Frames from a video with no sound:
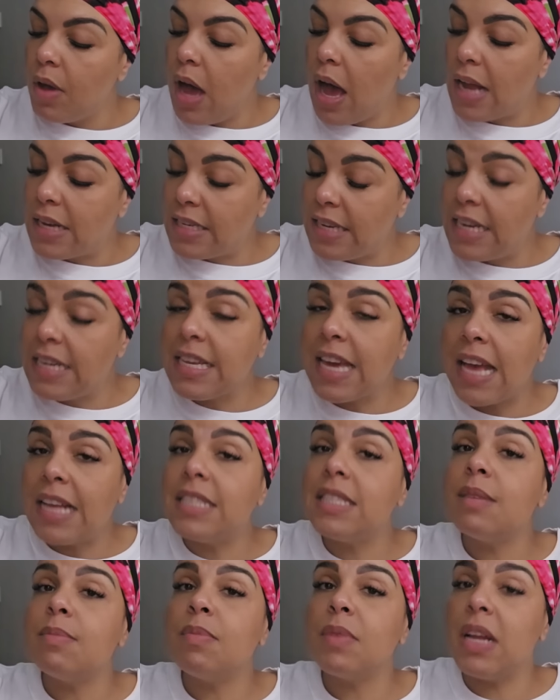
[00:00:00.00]
I did get
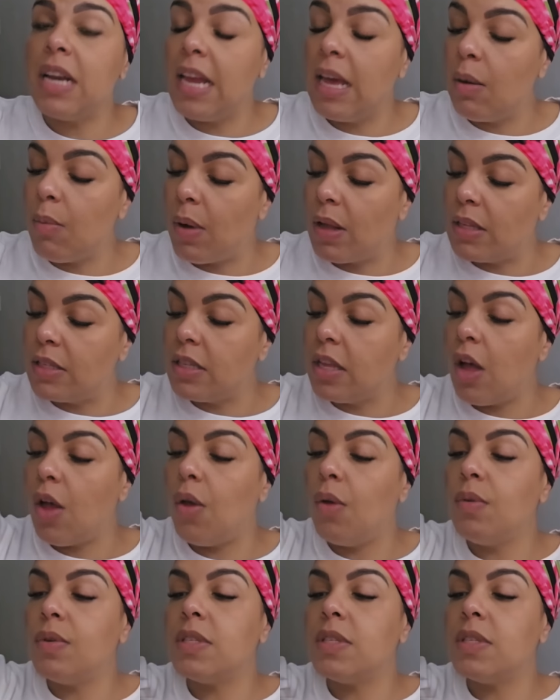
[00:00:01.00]
some clear ones though.